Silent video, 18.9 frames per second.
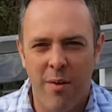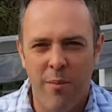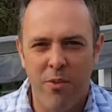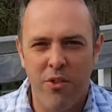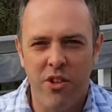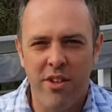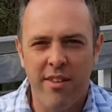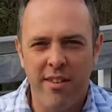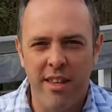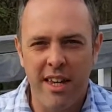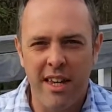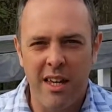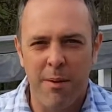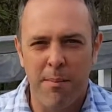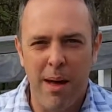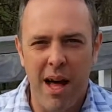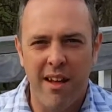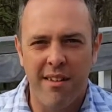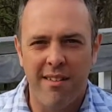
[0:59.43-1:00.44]
Just thinking
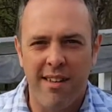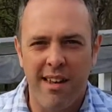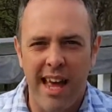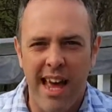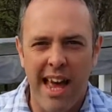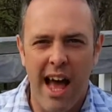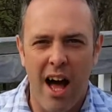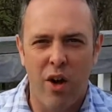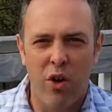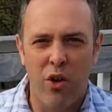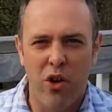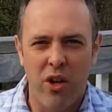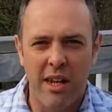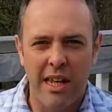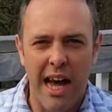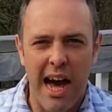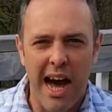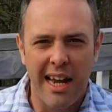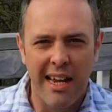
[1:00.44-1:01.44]
about today how good
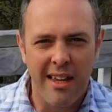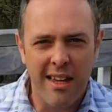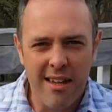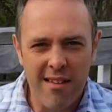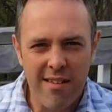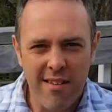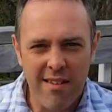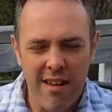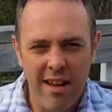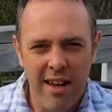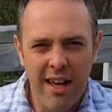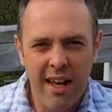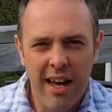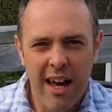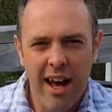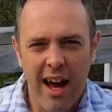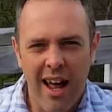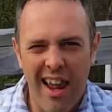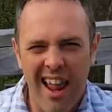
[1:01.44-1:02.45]
God is.
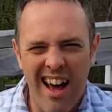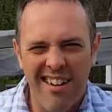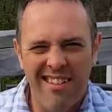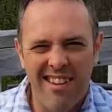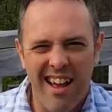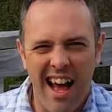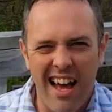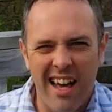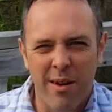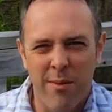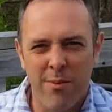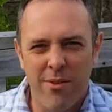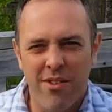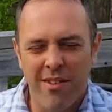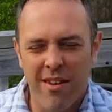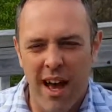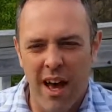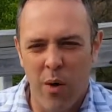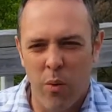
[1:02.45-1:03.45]
A lot of
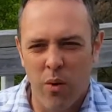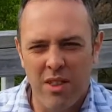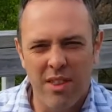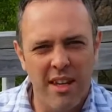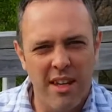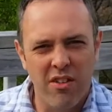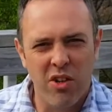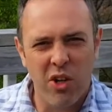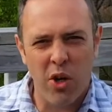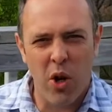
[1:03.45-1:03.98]
times when things are